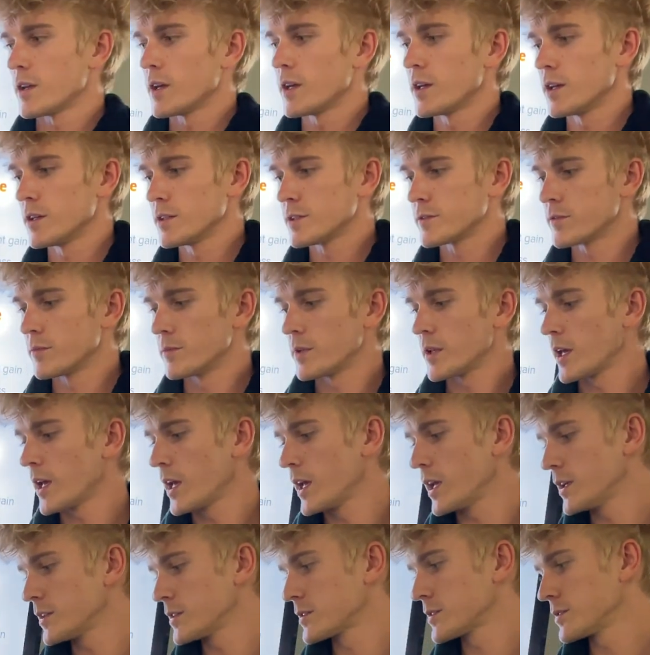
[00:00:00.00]
is from the
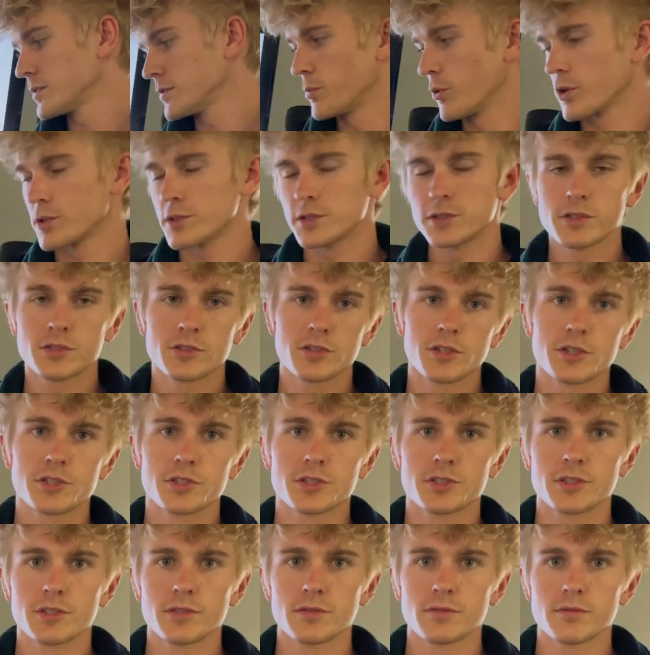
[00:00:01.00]
ACE Sports
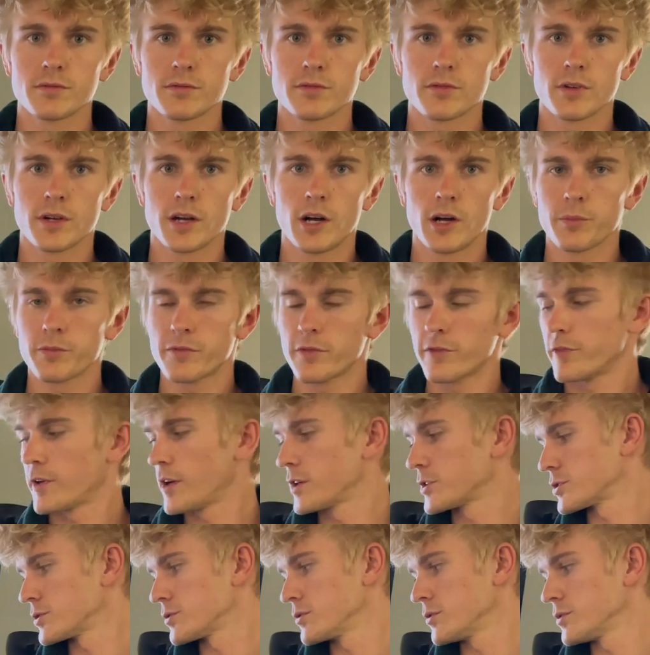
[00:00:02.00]
Nutrition for Health
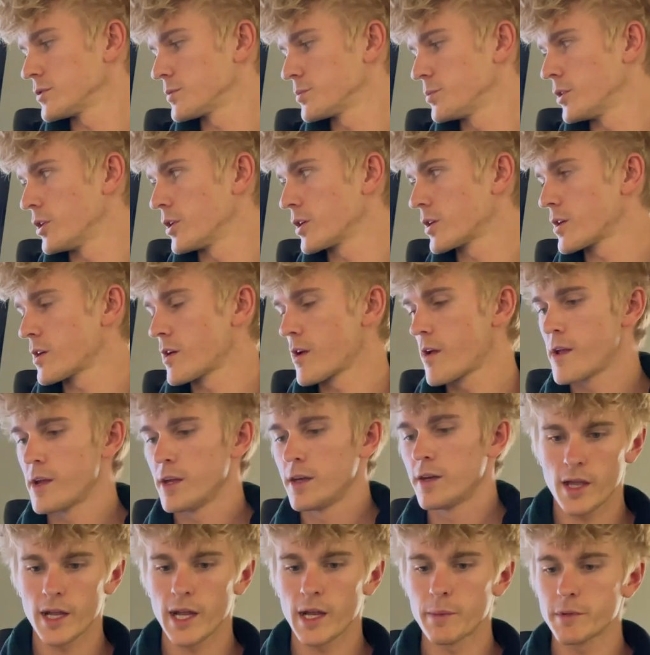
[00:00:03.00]
Professionals book.
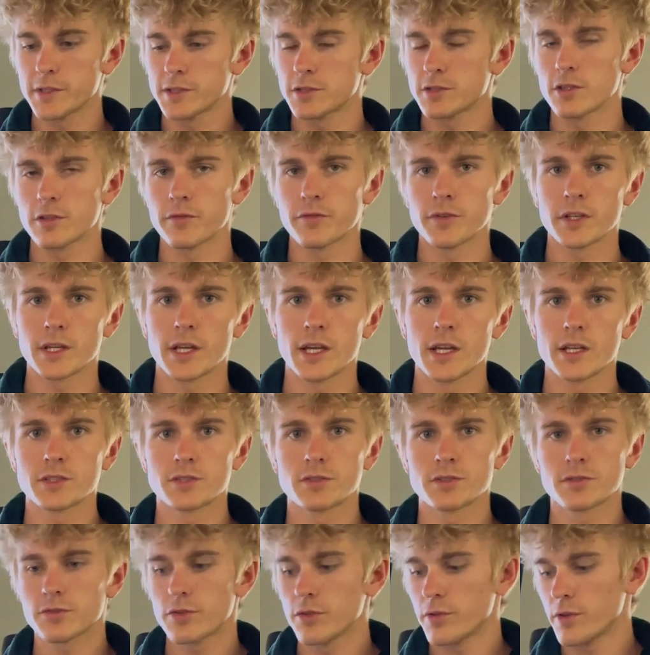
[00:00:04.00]
I got my
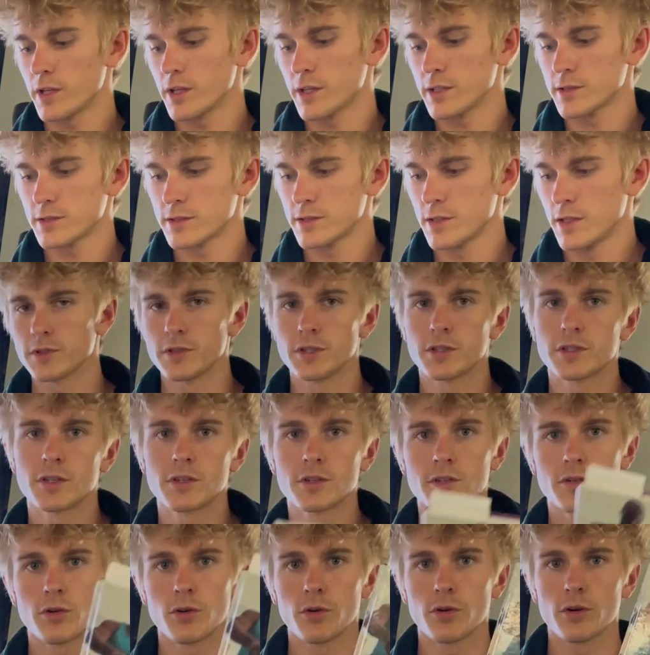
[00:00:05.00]
certification through this. Really
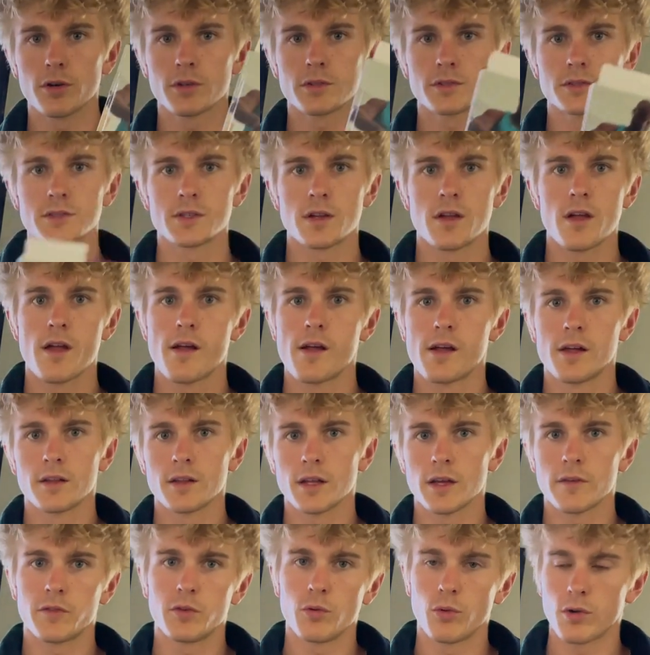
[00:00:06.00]
good course
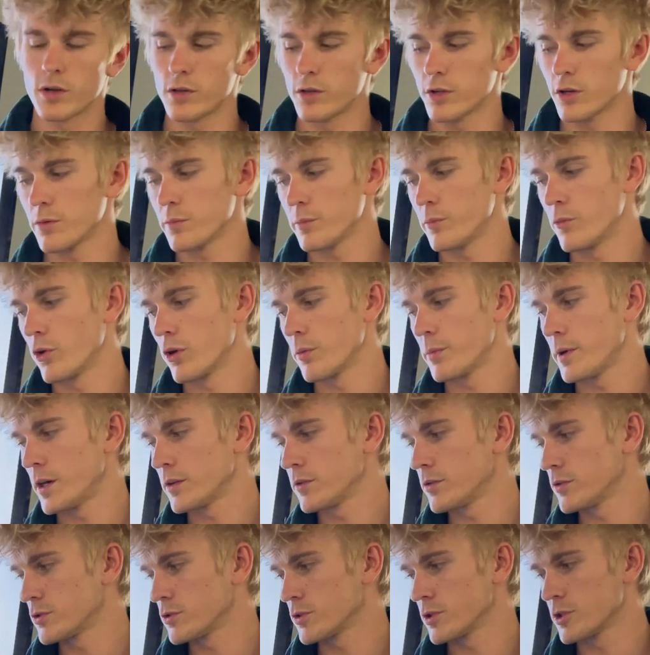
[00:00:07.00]
if you want to learn more about
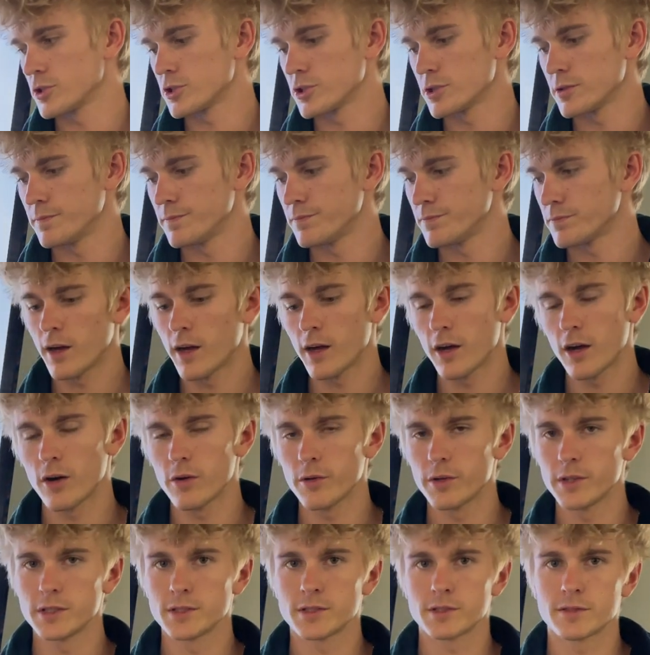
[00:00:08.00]
nutrition. I
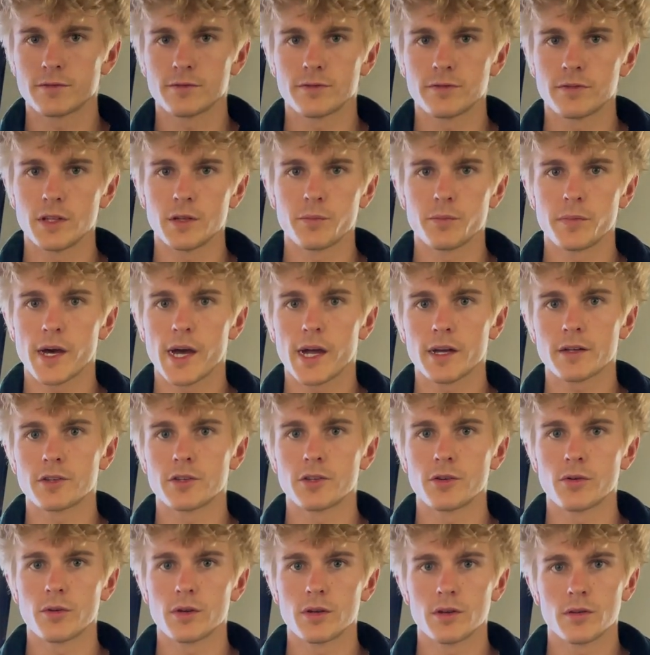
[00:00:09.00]
always flip back
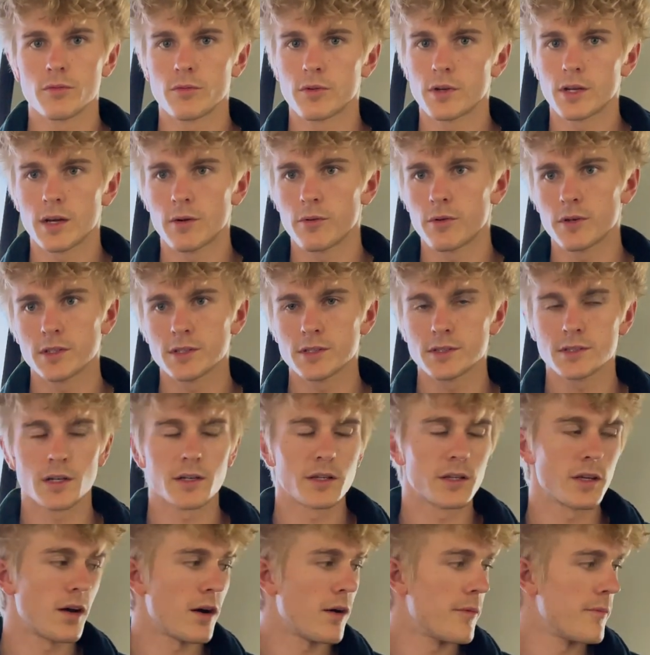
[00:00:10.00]
to it when I want to
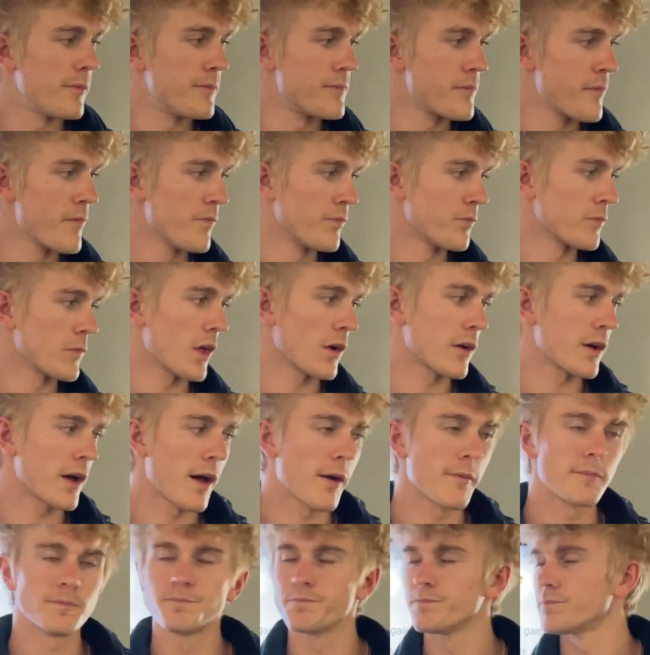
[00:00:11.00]
study up. Okay.
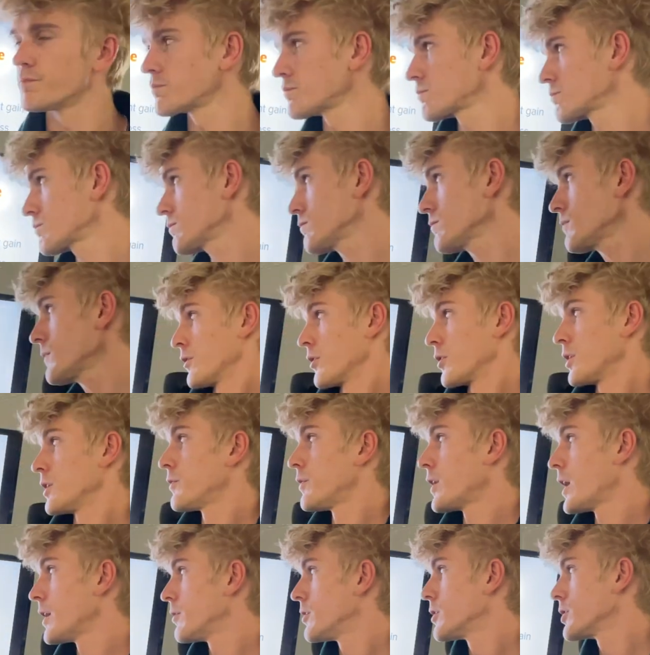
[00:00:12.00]

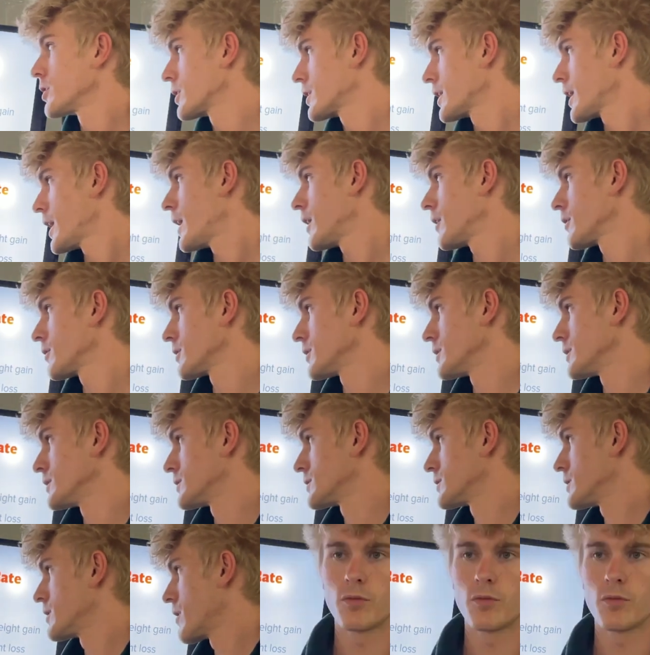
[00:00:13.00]
3,500 calories,